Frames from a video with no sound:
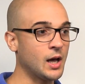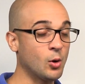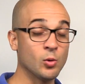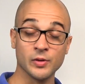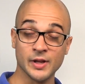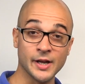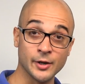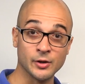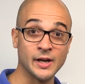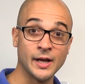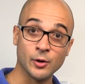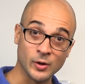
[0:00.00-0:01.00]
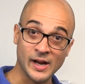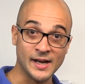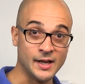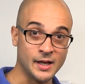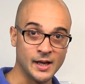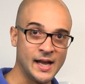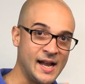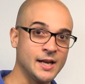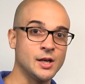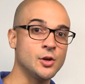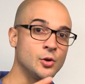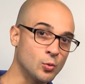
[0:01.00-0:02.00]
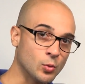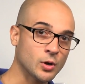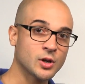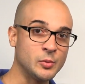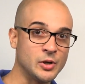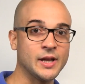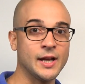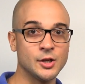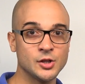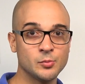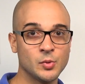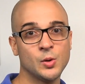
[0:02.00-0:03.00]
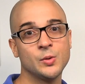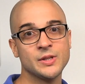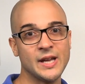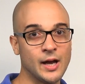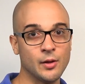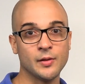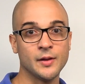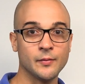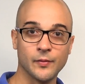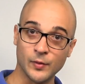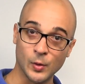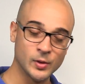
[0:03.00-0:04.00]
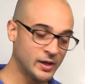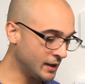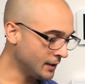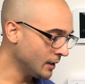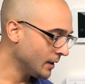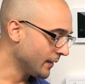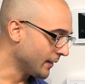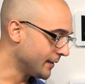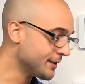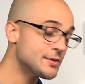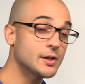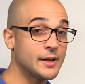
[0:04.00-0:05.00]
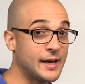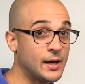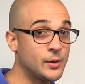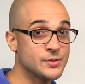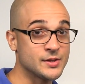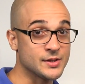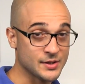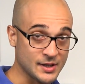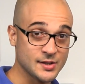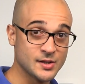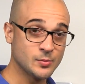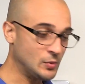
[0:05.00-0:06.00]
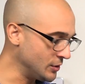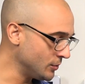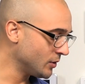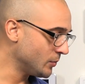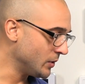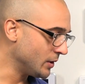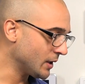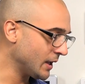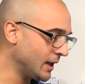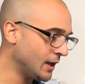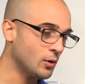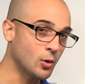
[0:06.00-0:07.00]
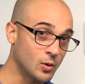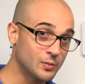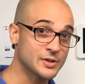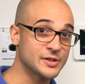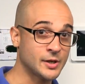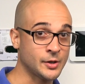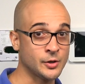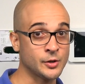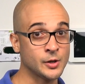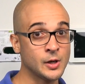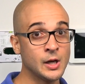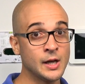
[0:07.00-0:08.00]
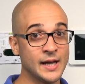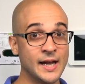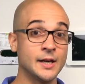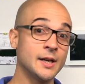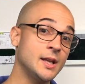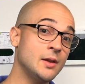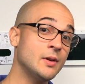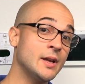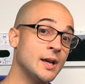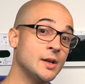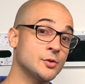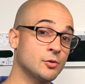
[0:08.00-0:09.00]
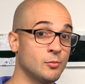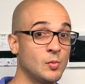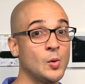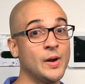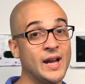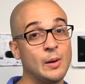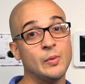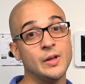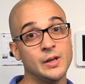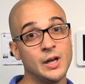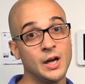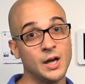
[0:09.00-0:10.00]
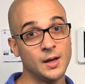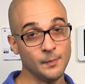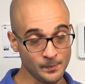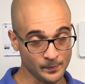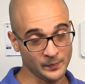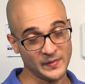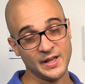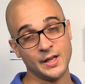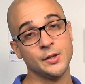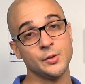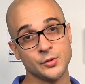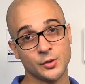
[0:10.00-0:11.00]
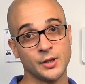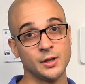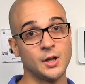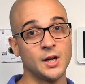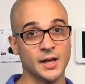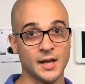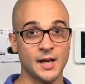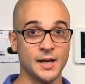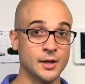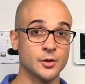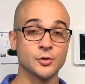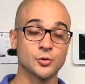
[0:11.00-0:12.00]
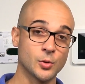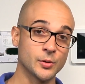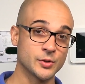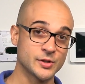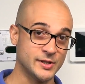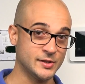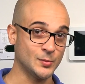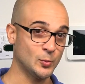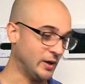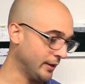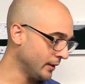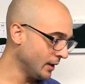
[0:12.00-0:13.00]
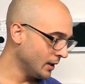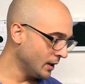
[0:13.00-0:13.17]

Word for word: over the internet or any newer communication modes other than phone line. This allows the system to communicate over cellular, and it even has a remote app that the end user can log in and control their system with.